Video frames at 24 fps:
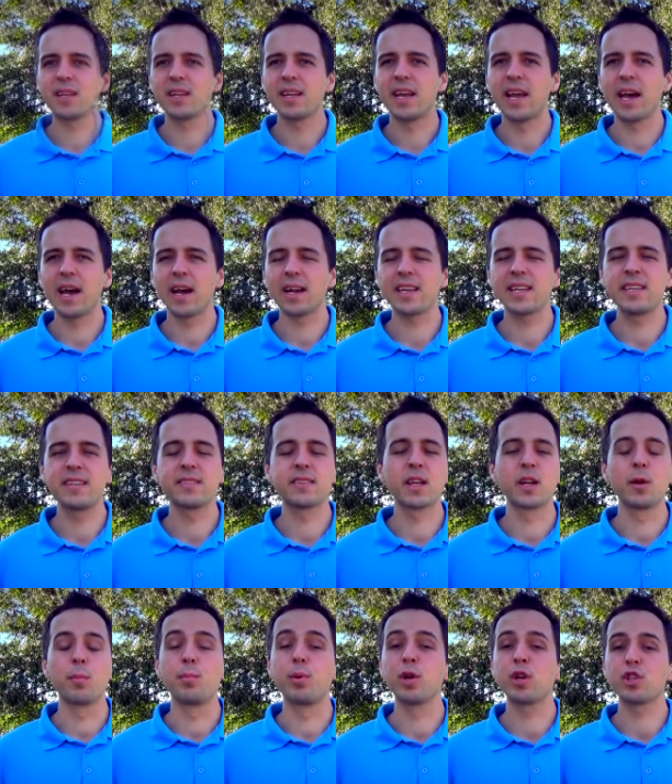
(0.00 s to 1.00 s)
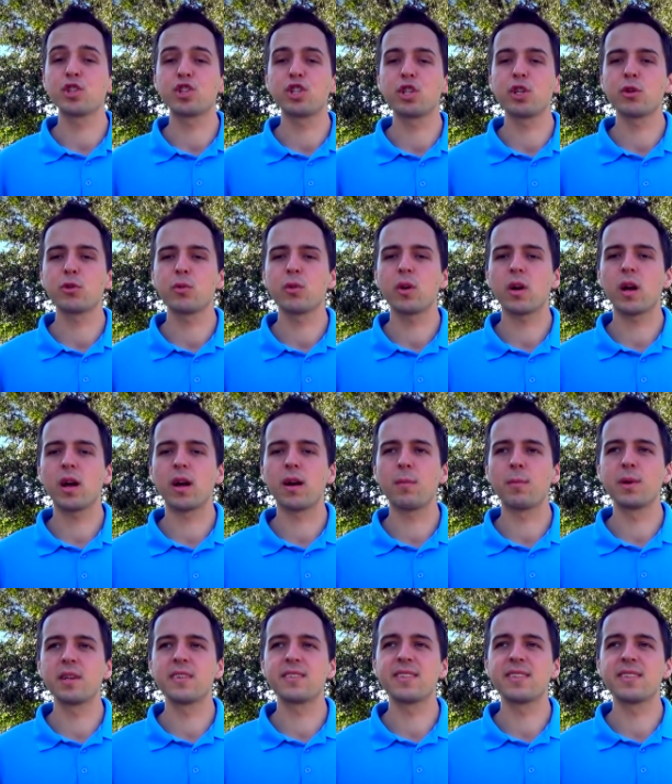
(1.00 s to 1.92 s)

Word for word: Yeah, he's going to push you, but